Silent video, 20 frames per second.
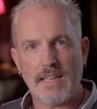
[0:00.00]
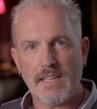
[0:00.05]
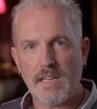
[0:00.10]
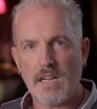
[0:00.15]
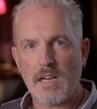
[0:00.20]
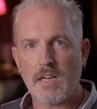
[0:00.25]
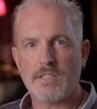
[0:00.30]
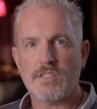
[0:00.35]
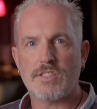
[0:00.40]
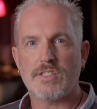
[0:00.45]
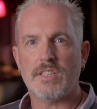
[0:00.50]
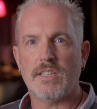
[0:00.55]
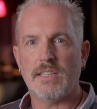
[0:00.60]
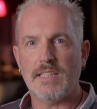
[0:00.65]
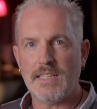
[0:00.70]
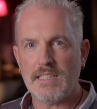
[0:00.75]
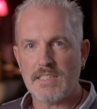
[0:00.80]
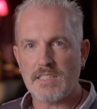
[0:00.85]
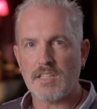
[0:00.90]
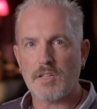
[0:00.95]
any artist, you
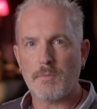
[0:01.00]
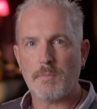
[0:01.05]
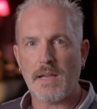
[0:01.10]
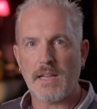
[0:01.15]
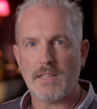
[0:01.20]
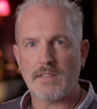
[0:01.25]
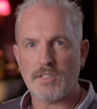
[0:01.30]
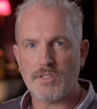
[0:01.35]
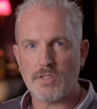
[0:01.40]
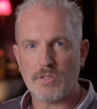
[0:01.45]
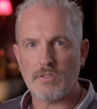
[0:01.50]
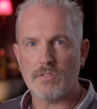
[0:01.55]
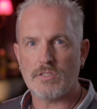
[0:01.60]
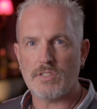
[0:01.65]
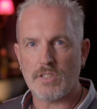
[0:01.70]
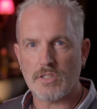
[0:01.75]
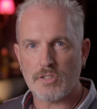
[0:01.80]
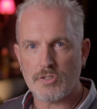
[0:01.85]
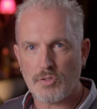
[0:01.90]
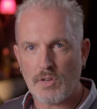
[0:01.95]
need to command the tools
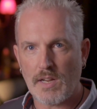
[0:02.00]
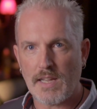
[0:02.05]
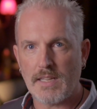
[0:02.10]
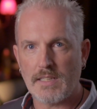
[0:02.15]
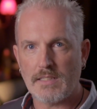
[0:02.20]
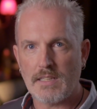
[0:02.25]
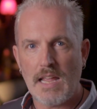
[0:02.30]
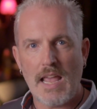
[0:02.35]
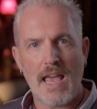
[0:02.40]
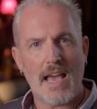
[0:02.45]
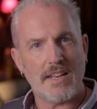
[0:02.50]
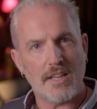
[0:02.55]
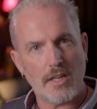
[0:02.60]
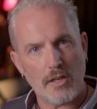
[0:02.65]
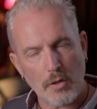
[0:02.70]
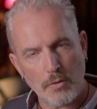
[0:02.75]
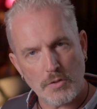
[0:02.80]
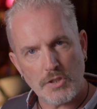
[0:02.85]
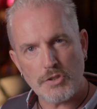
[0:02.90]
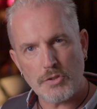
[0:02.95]
of your trade. And you'll
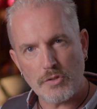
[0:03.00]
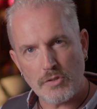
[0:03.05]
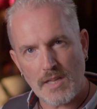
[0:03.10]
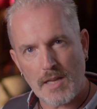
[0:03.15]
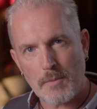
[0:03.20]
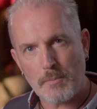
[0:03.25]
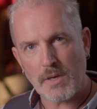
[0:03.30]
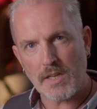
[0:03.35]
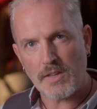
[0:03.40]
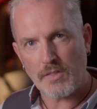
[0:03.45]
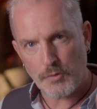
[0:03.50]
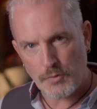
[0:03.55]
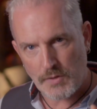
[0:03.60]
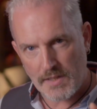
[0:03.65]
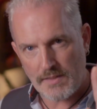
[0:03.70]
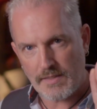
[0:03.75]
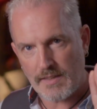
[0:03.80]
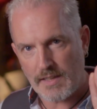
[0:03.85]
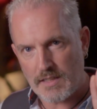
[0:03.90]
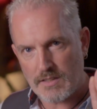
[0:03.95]
only do that by
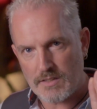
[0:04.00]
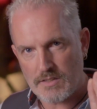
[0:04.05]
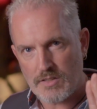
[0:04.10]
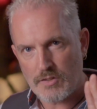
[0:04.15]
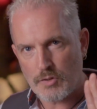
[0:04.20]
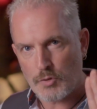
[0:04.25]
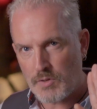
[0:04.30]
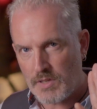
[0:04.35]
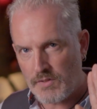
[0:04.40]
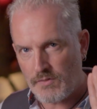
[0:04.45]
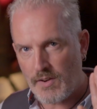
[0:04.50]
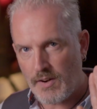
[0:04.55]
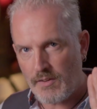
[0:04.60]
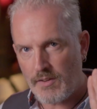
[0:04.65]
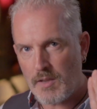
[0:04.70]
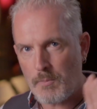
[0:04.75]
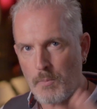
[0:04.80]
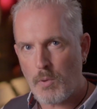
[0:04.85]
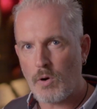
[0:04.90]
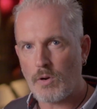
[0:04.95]
three things, three
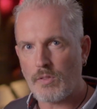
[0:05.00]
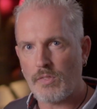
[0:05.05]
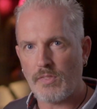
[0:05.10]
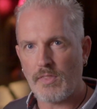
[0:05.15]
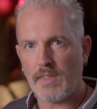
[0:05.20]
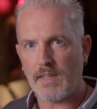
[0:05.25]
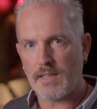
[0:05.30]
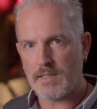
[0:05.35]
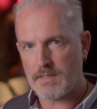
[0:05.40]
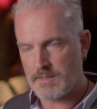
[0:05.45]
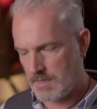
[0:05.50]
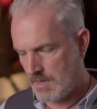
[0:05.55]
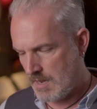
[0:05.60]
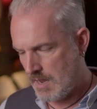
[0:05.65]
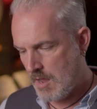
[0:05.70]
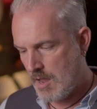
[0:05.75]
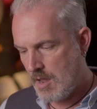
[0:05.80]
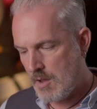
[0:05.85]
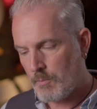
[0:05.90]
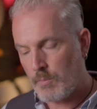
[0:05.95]
very important things.
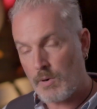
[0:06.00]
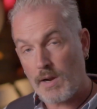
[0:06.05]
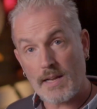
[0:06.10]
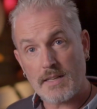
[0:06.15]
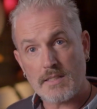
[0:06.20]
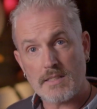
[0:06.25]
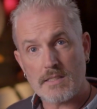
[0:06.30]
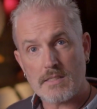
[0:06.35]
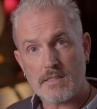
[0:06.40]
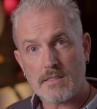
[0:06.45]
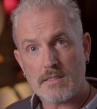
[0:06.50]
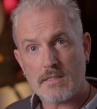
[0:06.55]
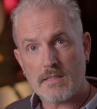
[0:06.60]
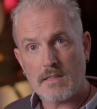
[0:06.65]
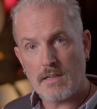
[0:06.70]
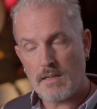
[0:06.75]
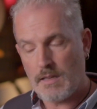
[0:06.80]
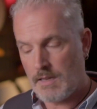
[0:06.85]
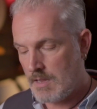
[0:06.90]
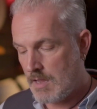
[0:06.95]
Practice,
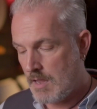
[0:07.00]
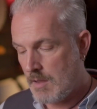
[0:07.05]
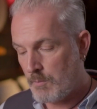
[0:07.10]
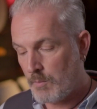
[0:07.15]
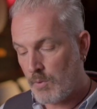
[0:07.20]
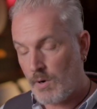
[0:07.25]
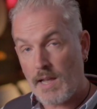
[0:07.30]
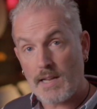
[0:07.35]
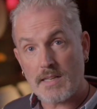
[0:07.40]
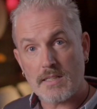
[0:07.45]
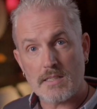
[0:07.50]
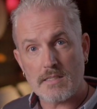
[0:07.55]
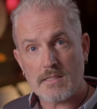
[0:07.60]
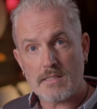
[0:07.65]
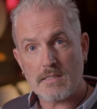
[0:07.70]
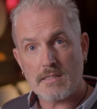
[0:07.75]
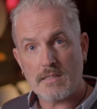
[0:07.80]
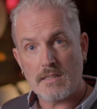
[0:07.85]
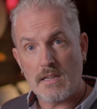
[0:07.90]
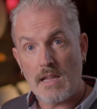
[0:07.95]

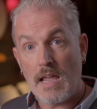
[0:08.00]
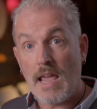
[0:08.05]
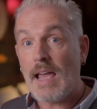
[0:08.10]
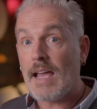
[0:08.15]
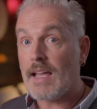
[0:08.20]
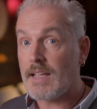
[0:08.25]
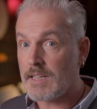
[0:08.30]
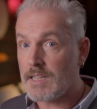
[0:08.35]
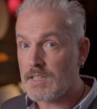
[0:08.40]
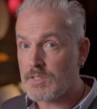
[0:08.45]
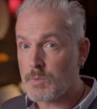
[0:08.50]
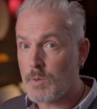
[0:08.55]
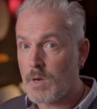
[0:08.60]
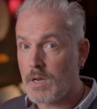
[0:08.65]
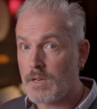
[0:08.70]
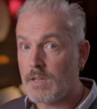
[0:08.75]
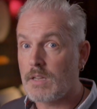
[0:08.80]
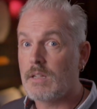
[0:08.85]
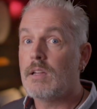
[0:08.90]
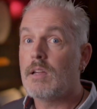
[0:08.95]
practice, and guess
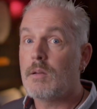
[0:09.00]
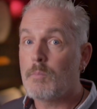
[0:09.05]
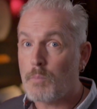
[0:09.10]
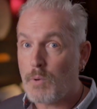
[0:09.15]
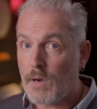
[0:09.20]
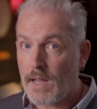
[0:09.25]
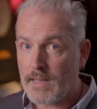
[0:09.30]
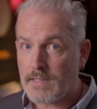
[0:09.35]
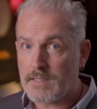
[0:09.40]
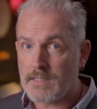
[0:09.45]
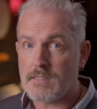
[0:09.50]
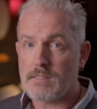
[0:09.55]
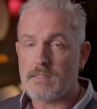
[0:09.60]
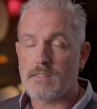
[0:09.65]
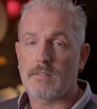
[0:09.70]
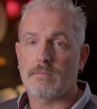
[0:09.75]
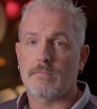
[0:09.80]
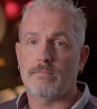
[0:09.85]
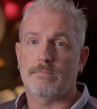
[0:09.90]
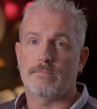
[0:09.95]
what?
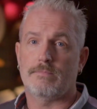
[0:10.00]
Practice.